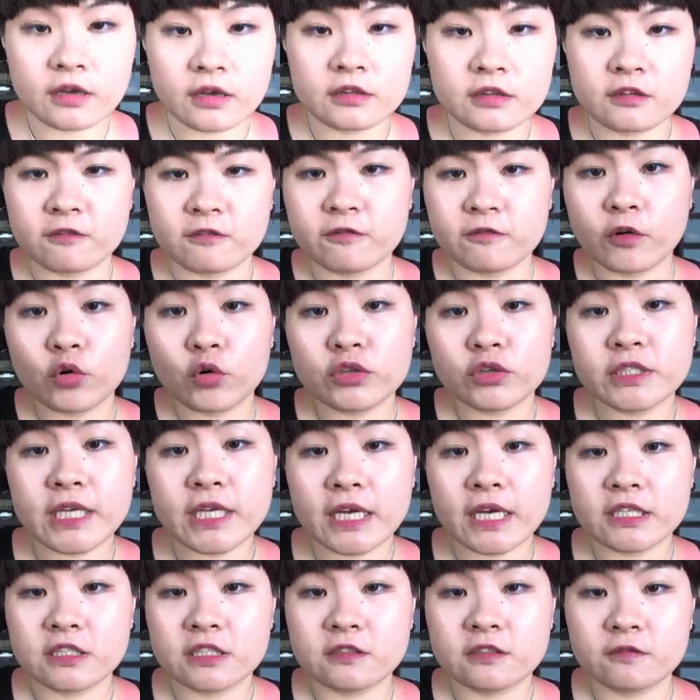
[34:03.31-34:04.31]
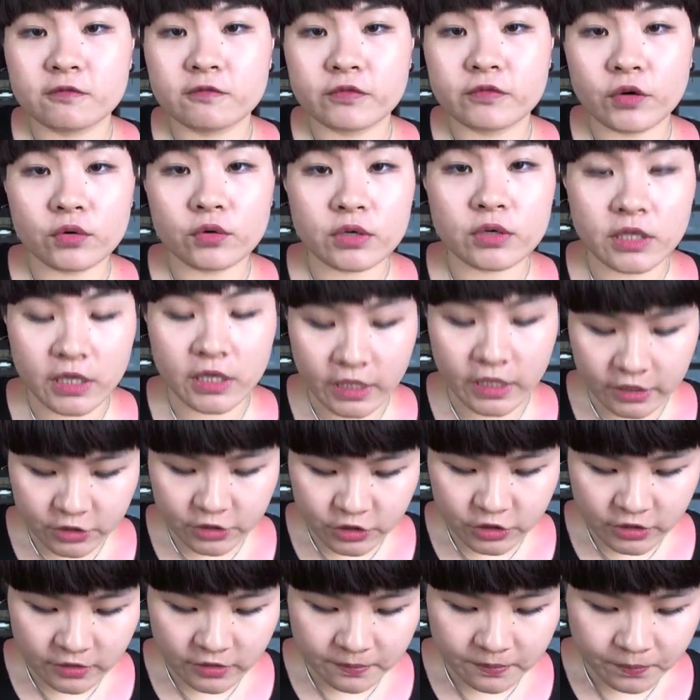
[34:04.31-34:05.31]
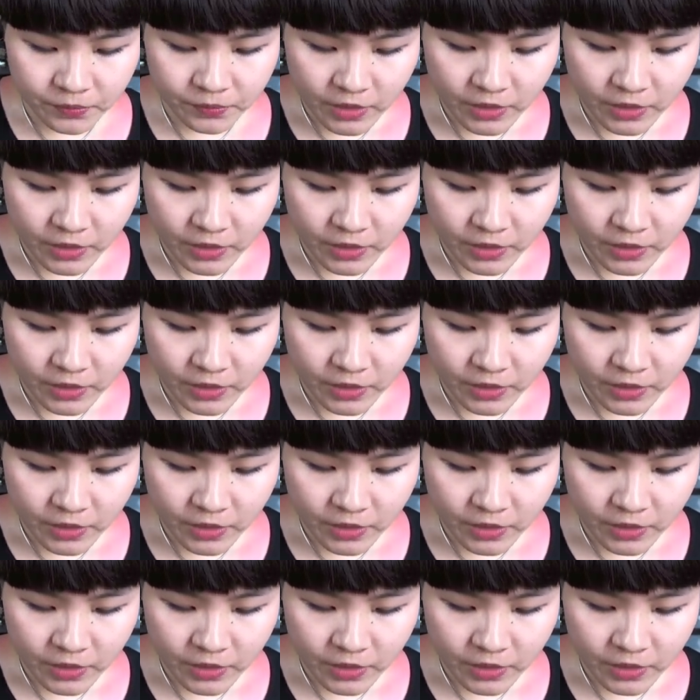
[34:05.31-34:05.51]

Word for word: the full size full collection.